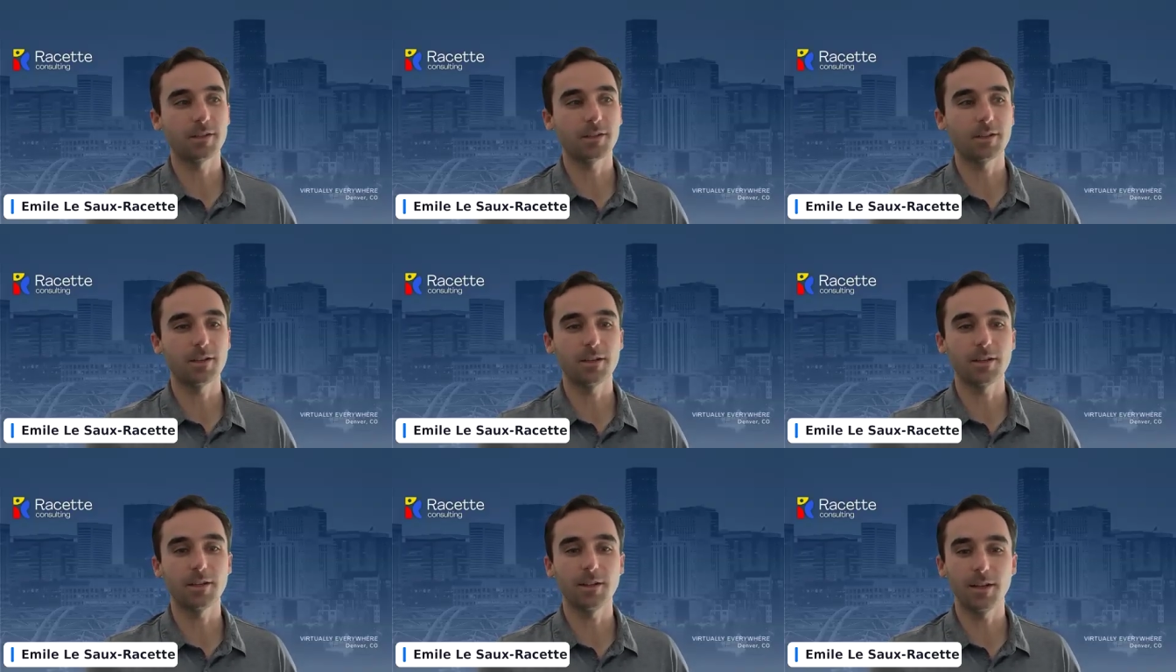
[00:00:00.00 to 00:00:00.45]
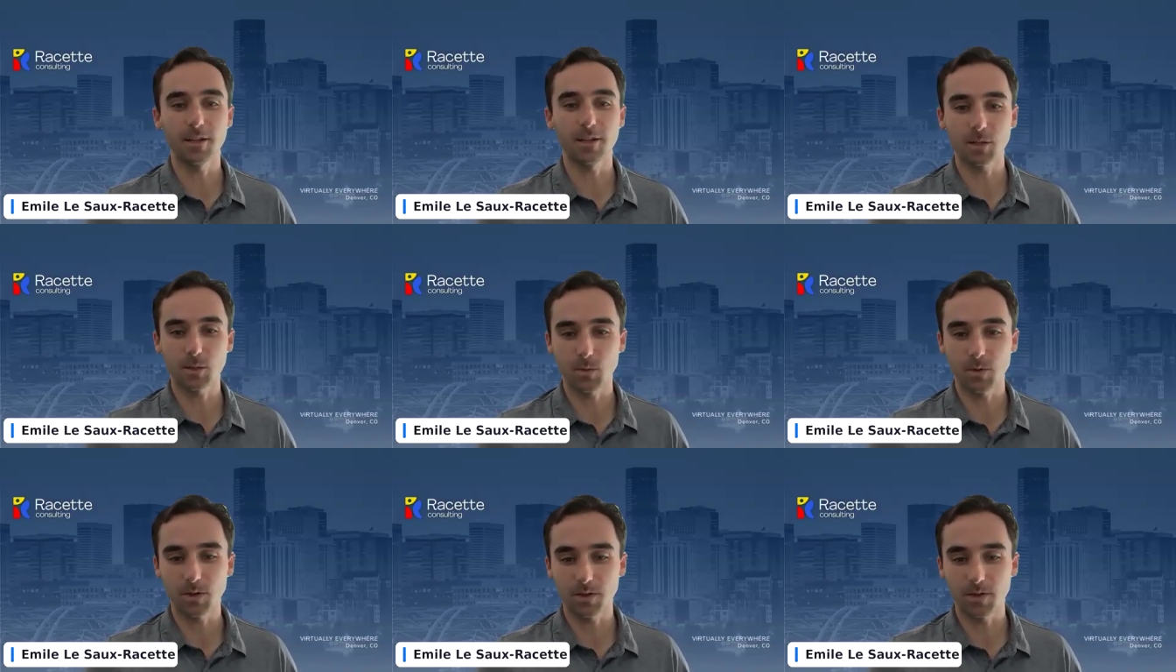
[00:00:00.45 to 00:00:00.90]

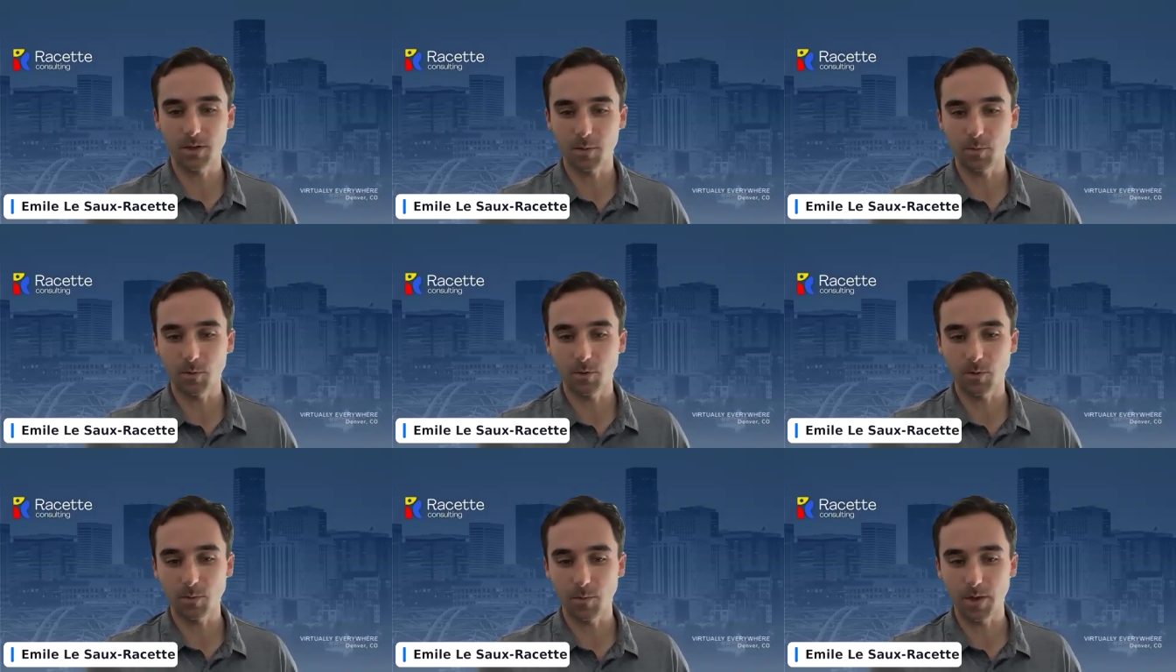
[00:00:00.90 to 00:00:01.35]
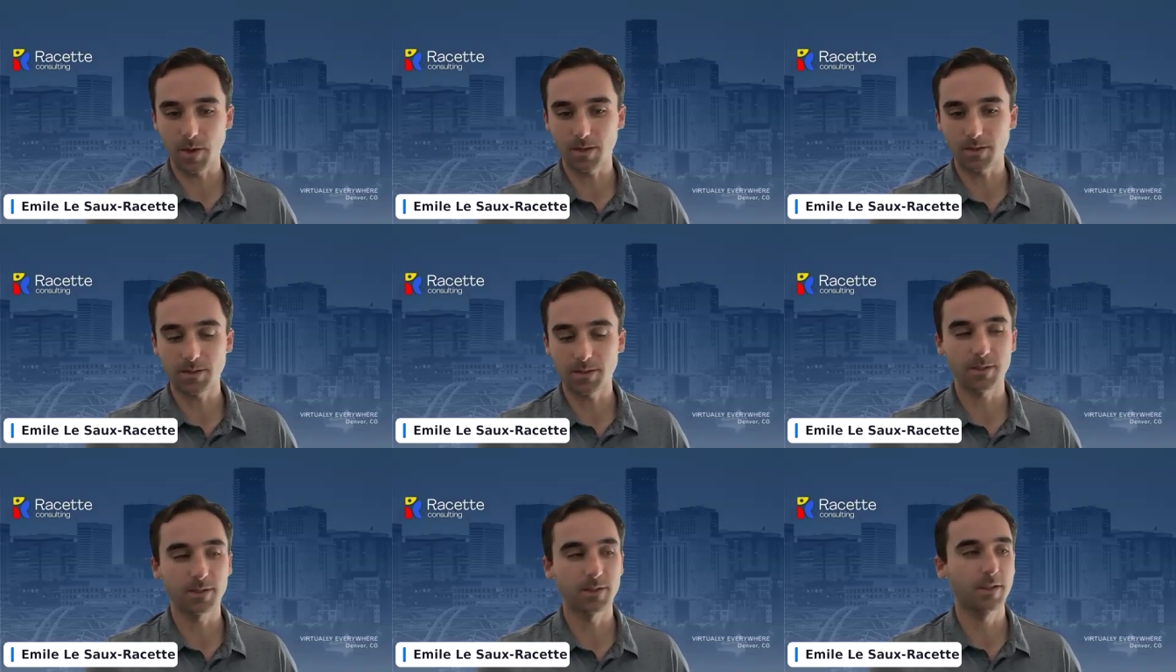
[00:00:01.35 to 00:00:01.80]
NetSuite
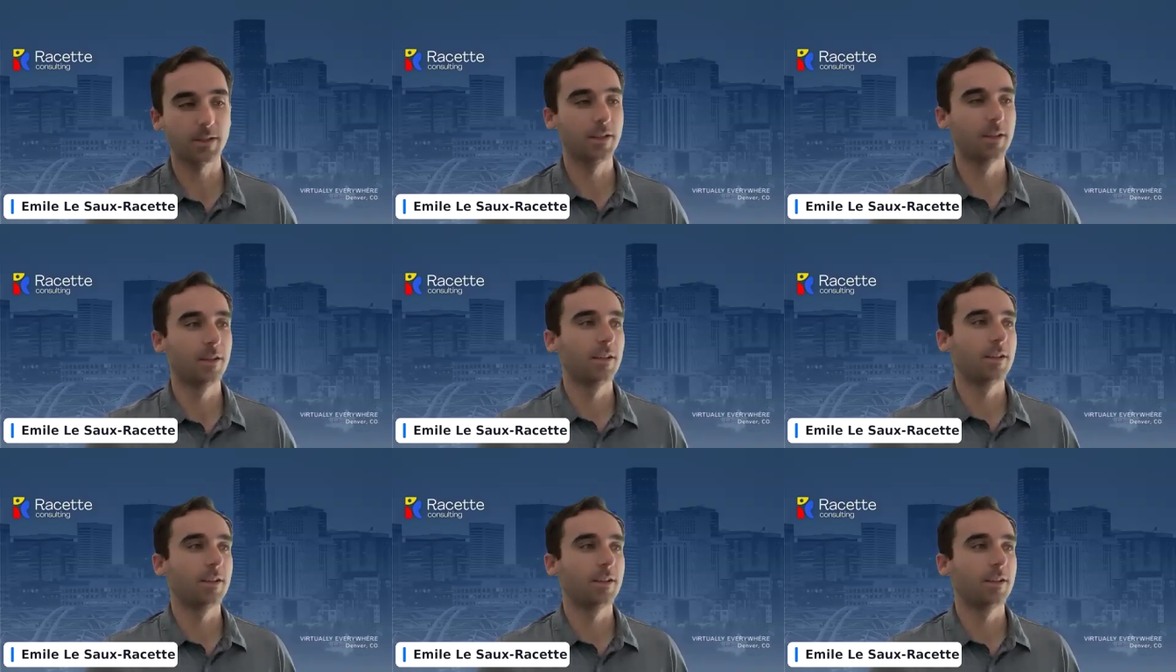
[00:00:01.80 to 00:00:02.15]
WMS,